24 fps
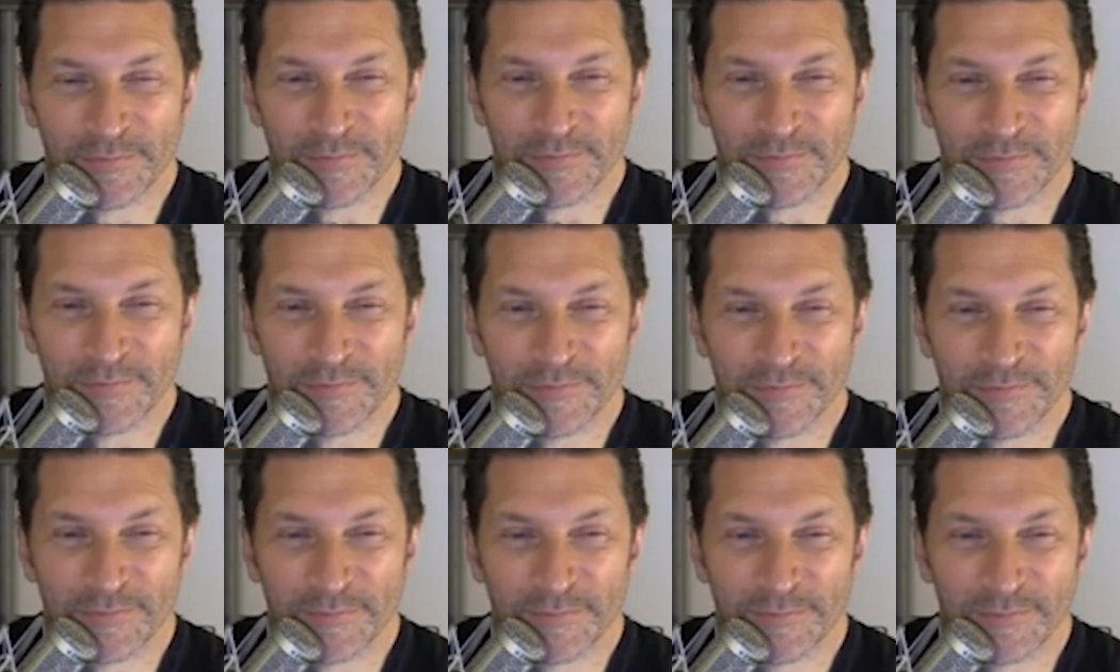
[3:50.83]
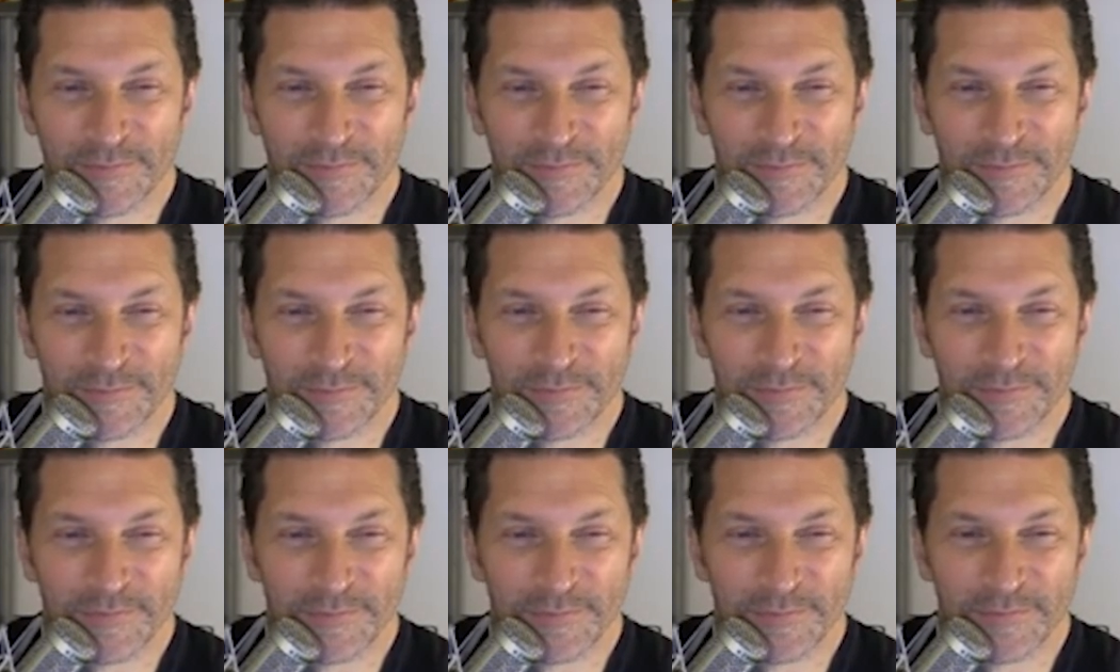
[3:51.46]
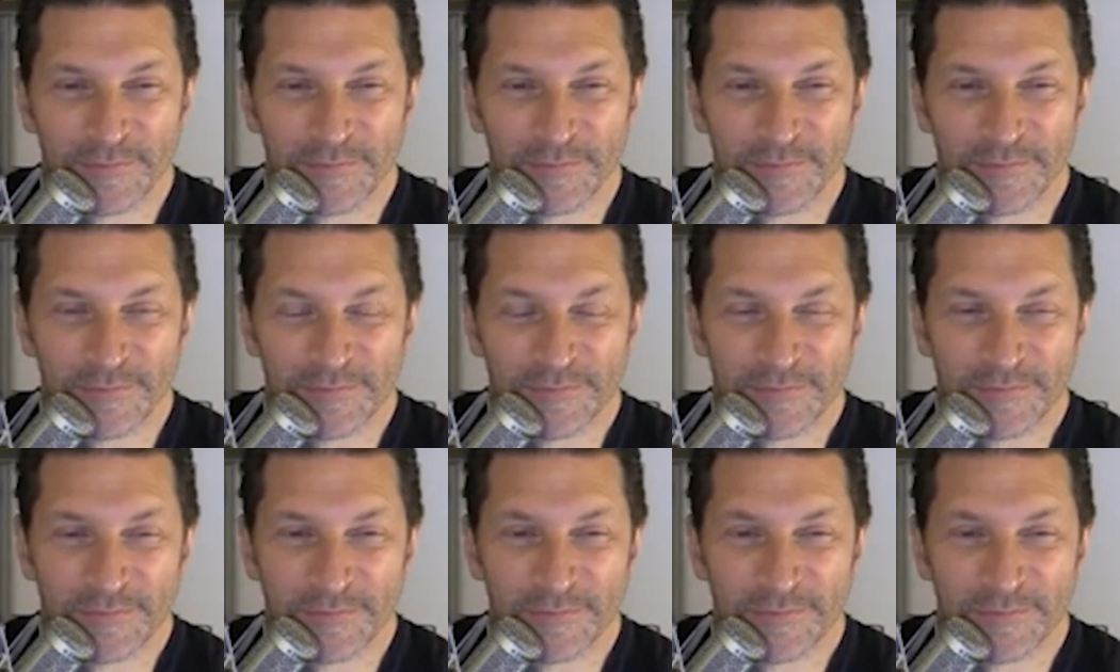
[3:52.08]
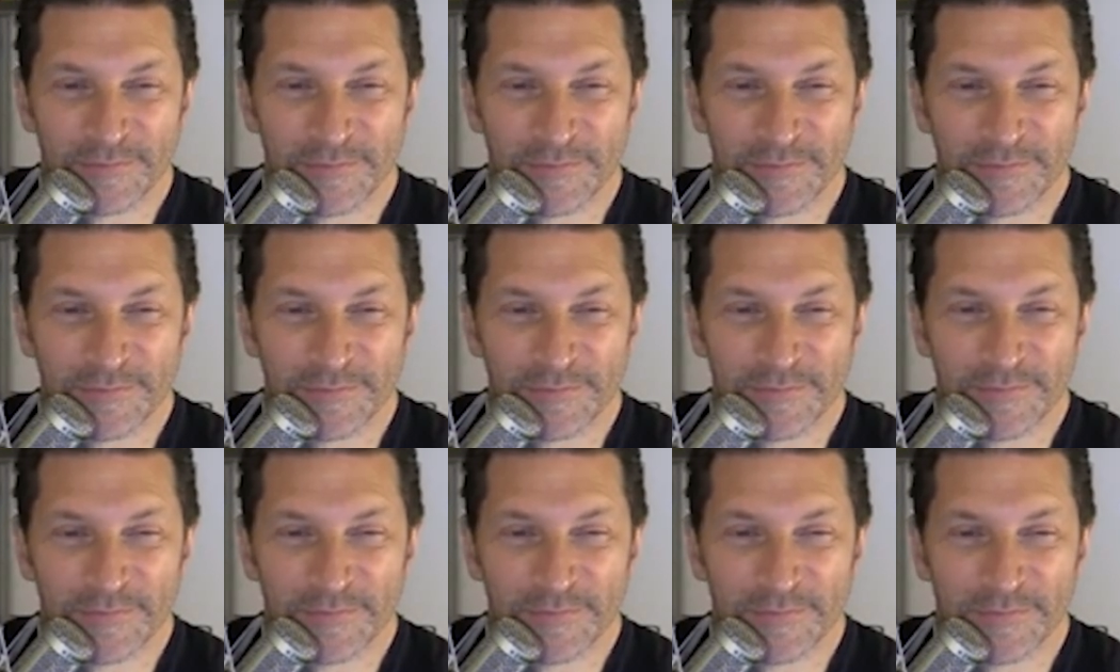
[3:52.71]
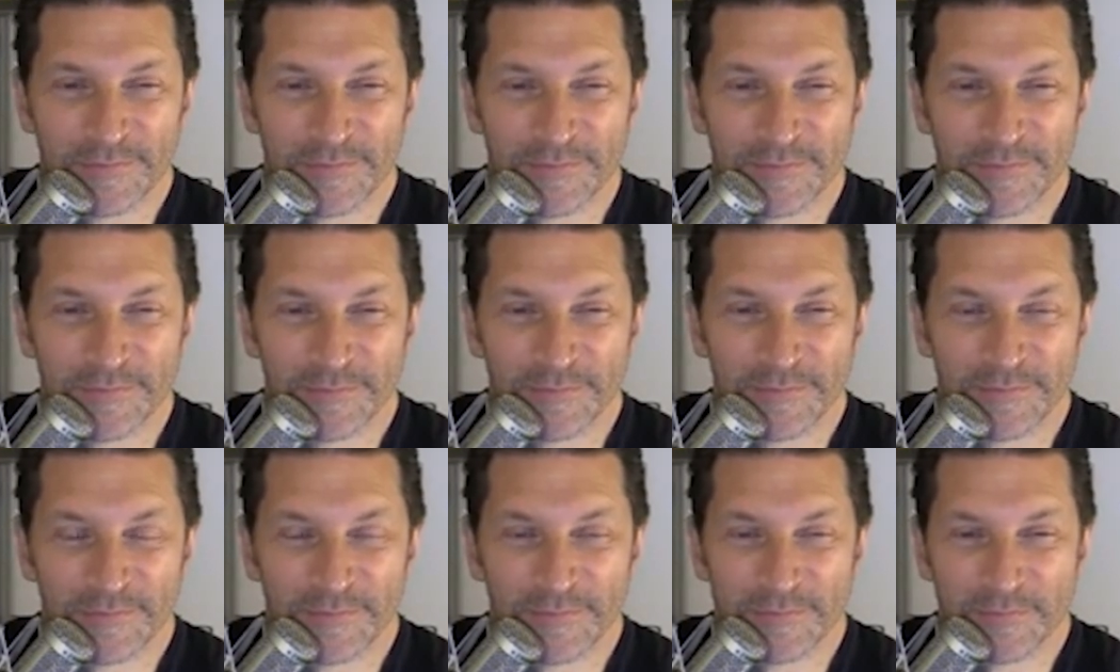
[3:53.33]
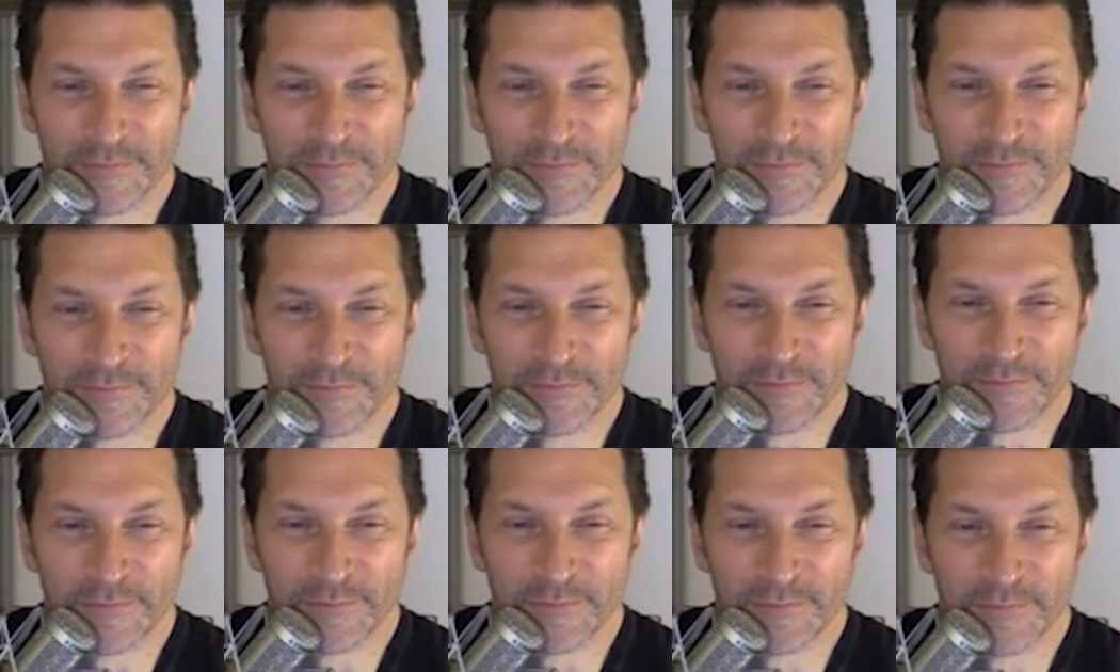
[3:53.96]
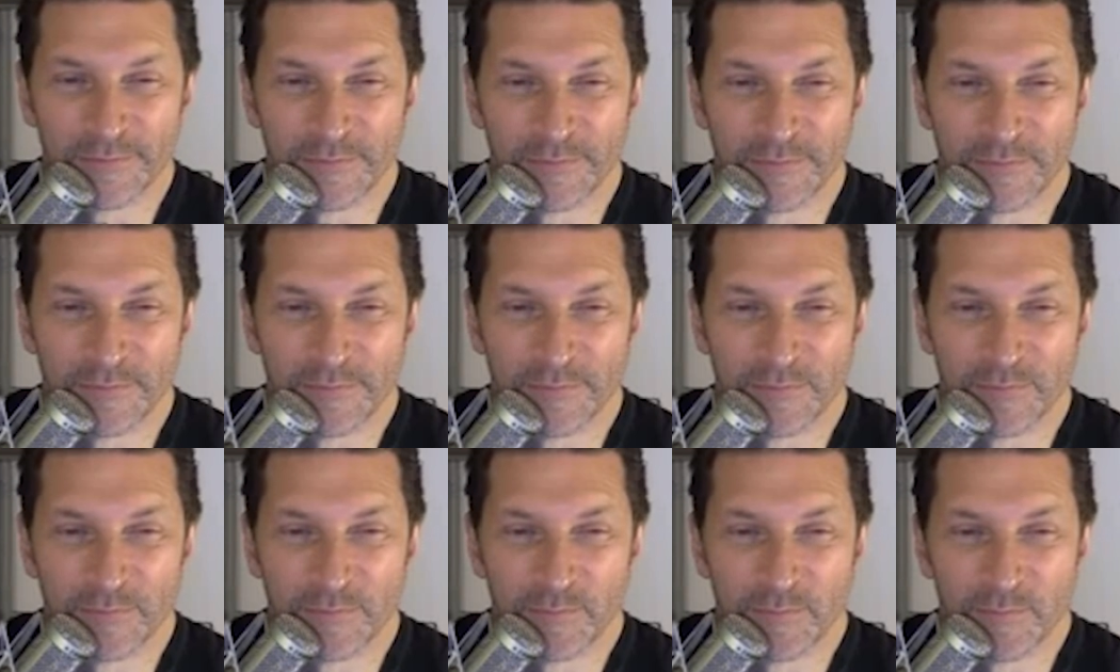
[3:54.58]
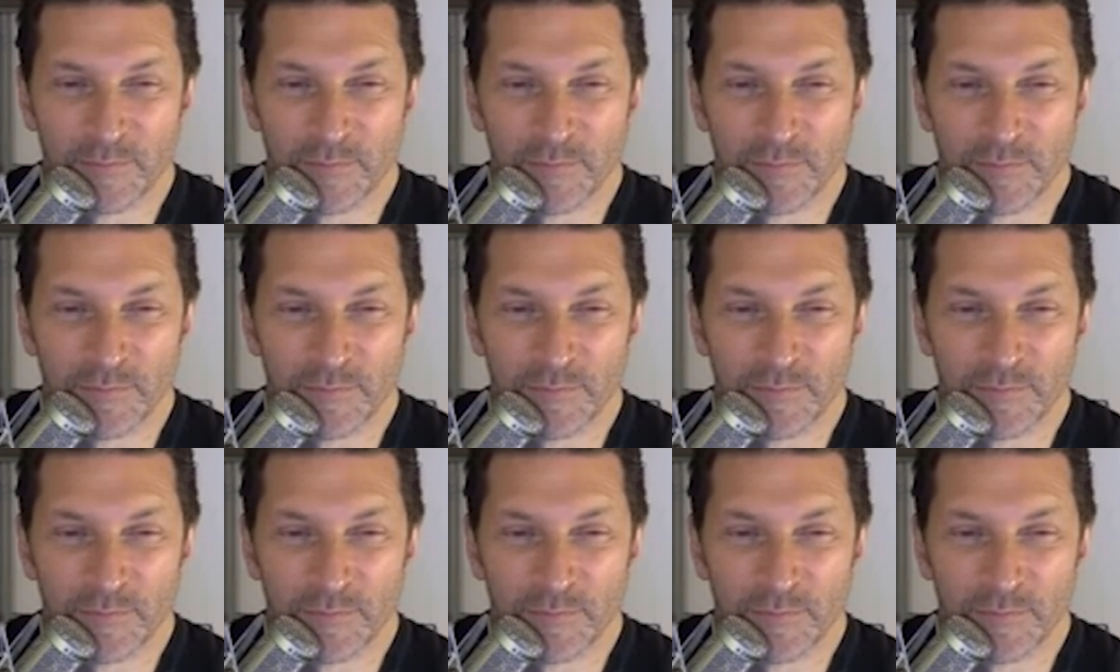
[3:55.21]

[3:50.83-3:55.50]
This person isn't speaking.